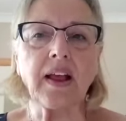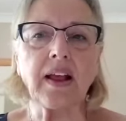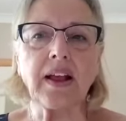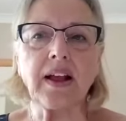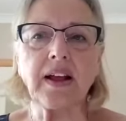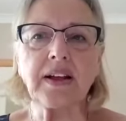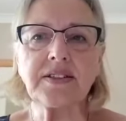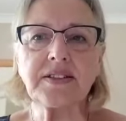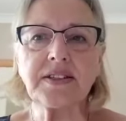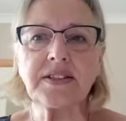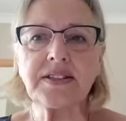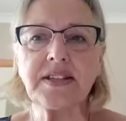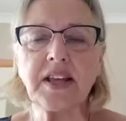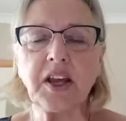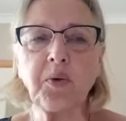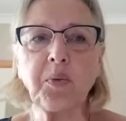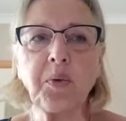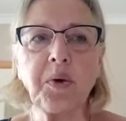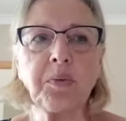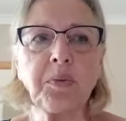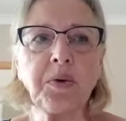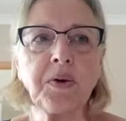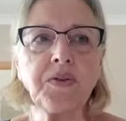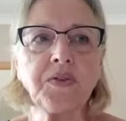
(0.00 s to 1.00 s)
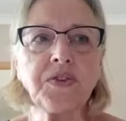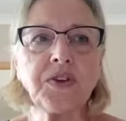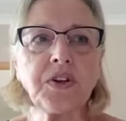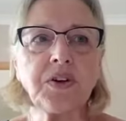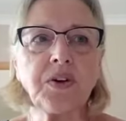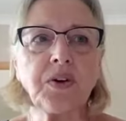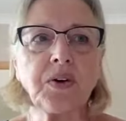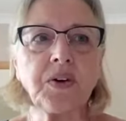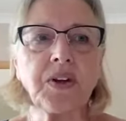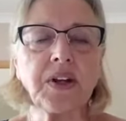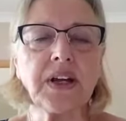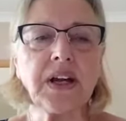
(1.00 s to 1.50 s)
As I say, we moved to
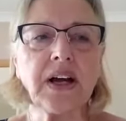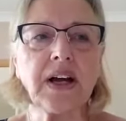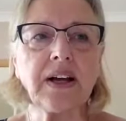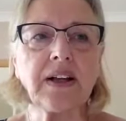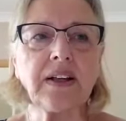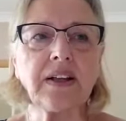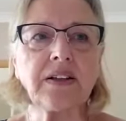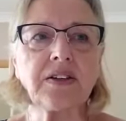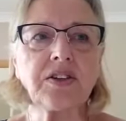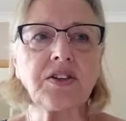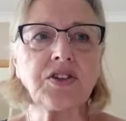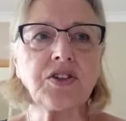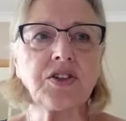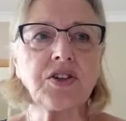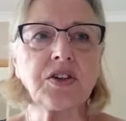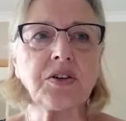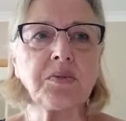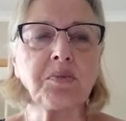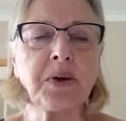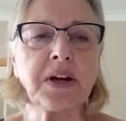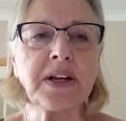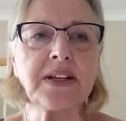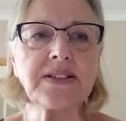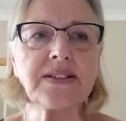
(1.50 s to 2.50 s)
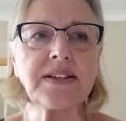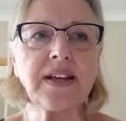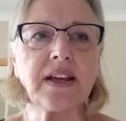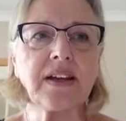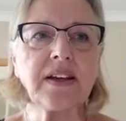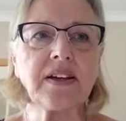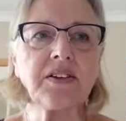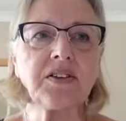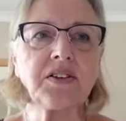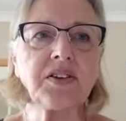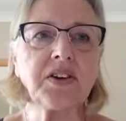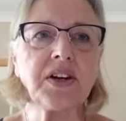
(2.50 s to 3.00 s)
Northern Ireland during my
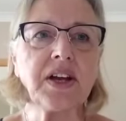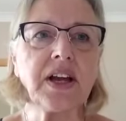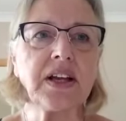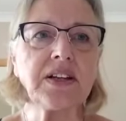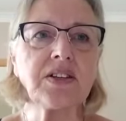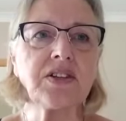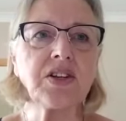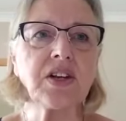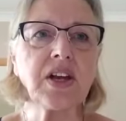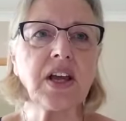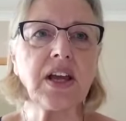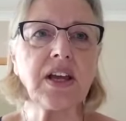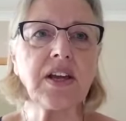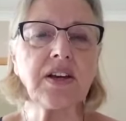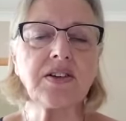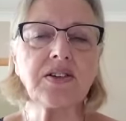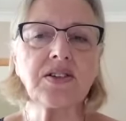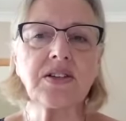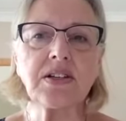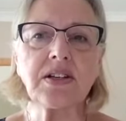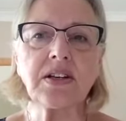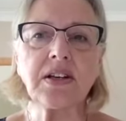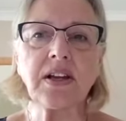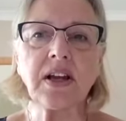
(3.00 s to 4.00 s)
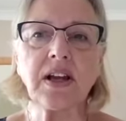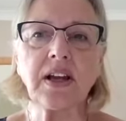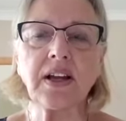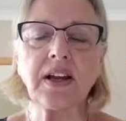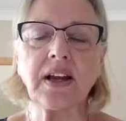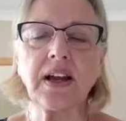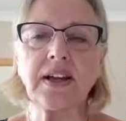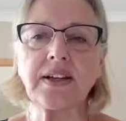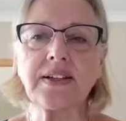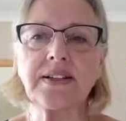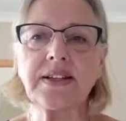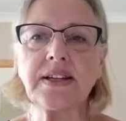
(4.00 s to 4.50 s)
secondary education, and
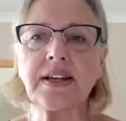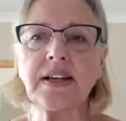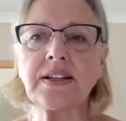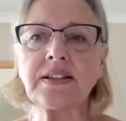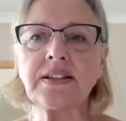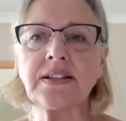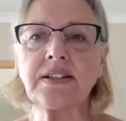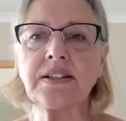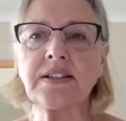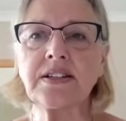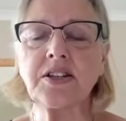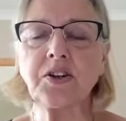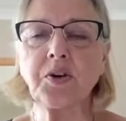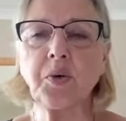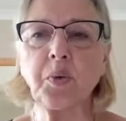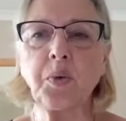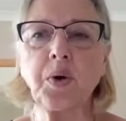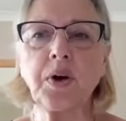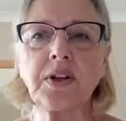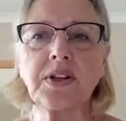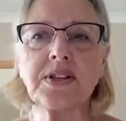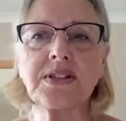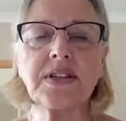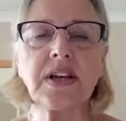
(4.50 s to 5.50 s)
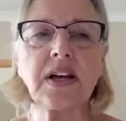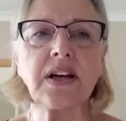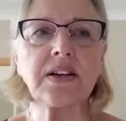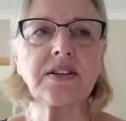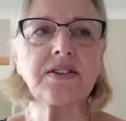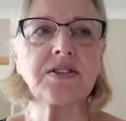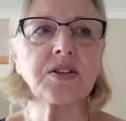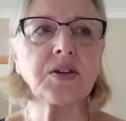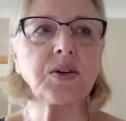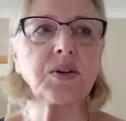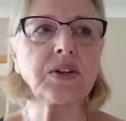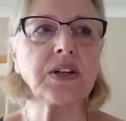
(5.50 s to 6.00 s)
I attended Wallace High
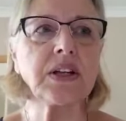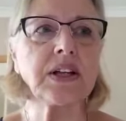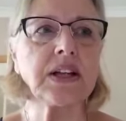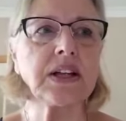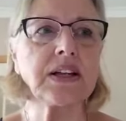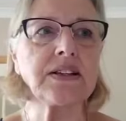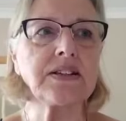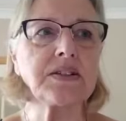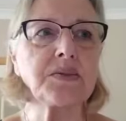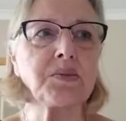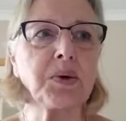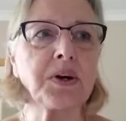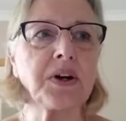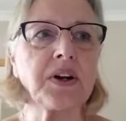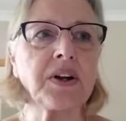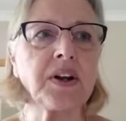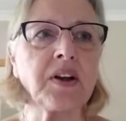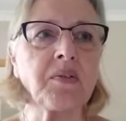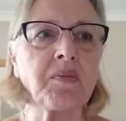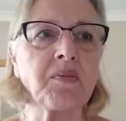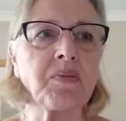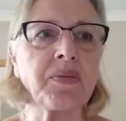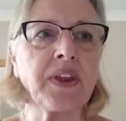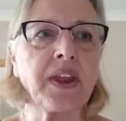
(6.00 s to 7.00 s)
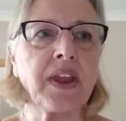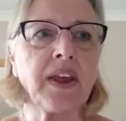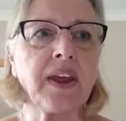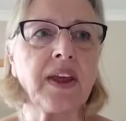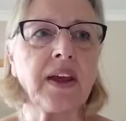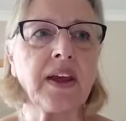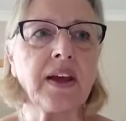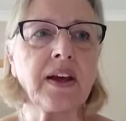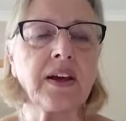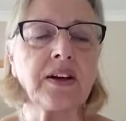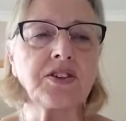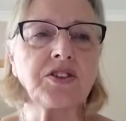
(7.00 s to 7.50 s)
School in Lisburn.
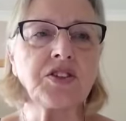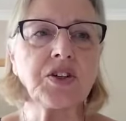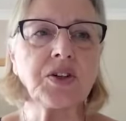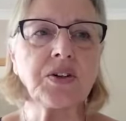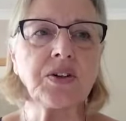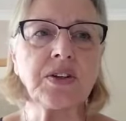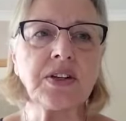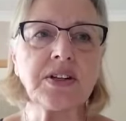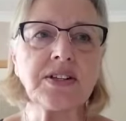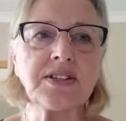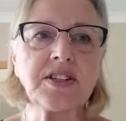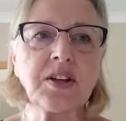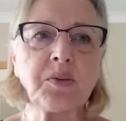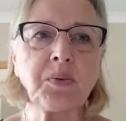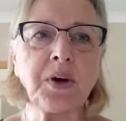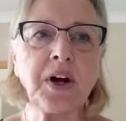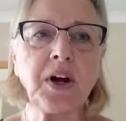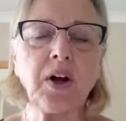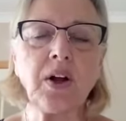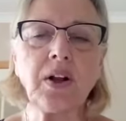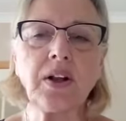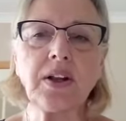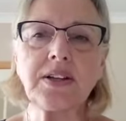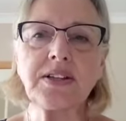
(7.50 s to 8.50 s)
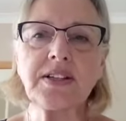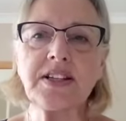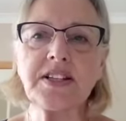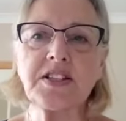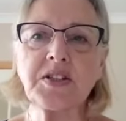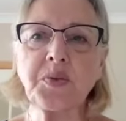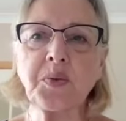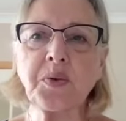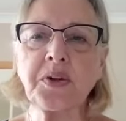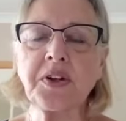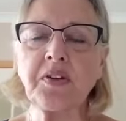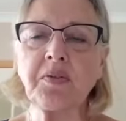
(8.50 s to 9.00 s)
During the summer
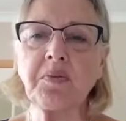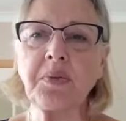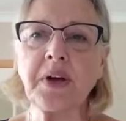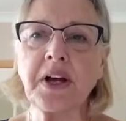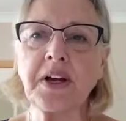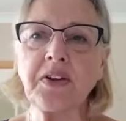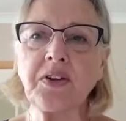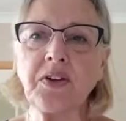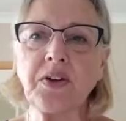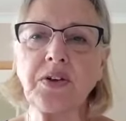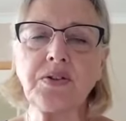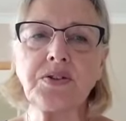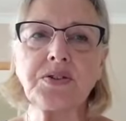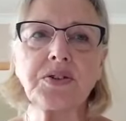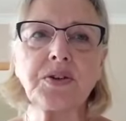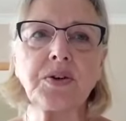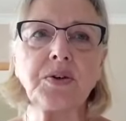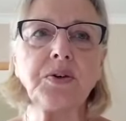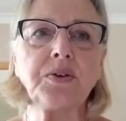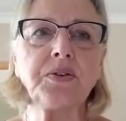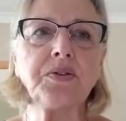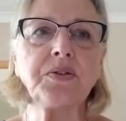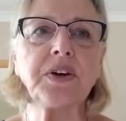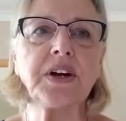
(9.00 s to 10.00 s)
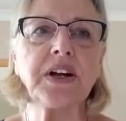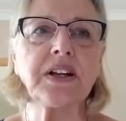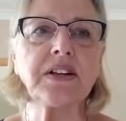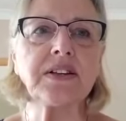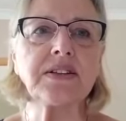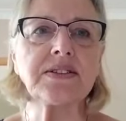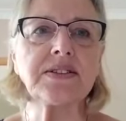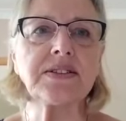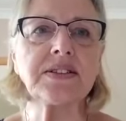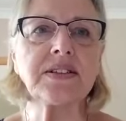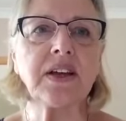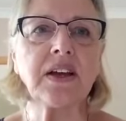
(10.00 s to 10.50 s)
holidays, one of my new school
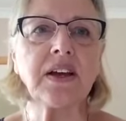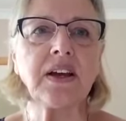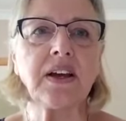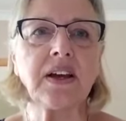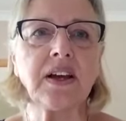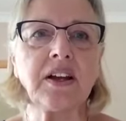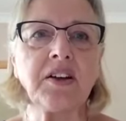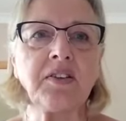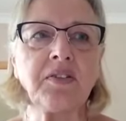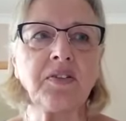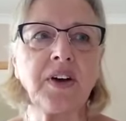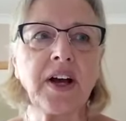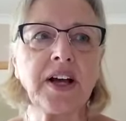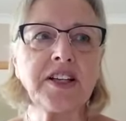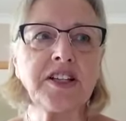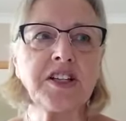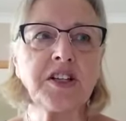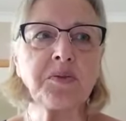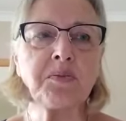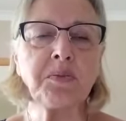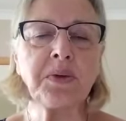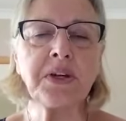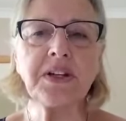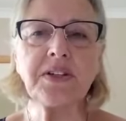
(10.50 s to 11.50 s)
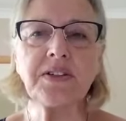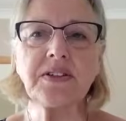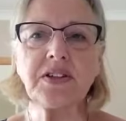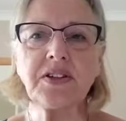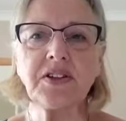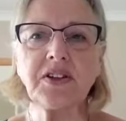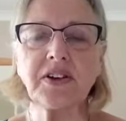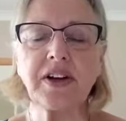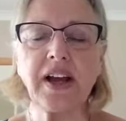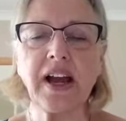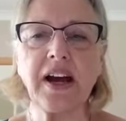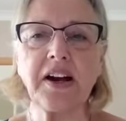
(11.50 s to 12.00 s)
friends invited me to
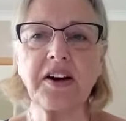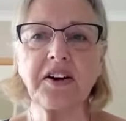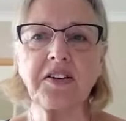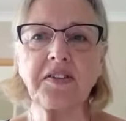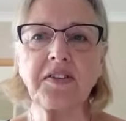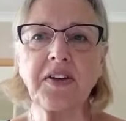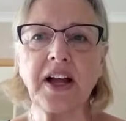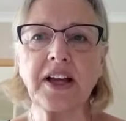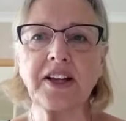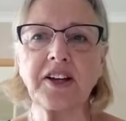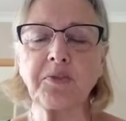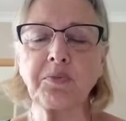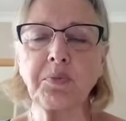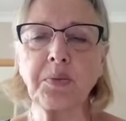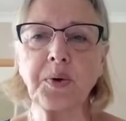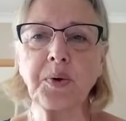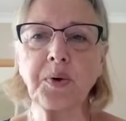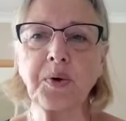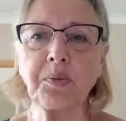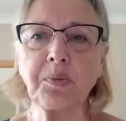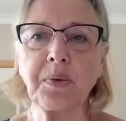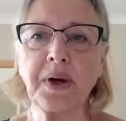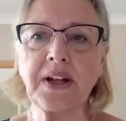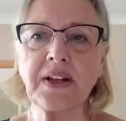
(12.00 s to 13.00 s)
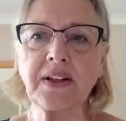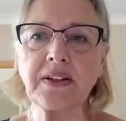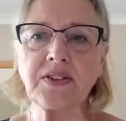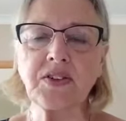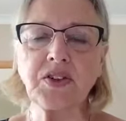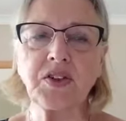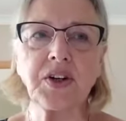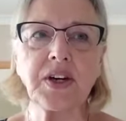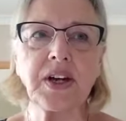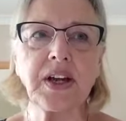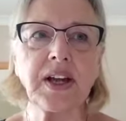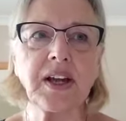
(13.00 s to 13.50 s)
their caravan in Port
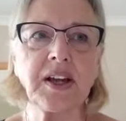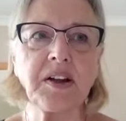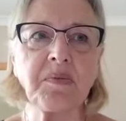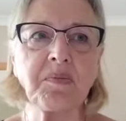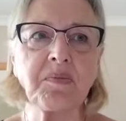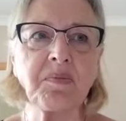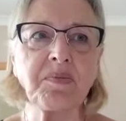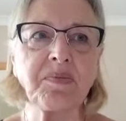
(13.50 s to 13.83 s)
Ballantrae.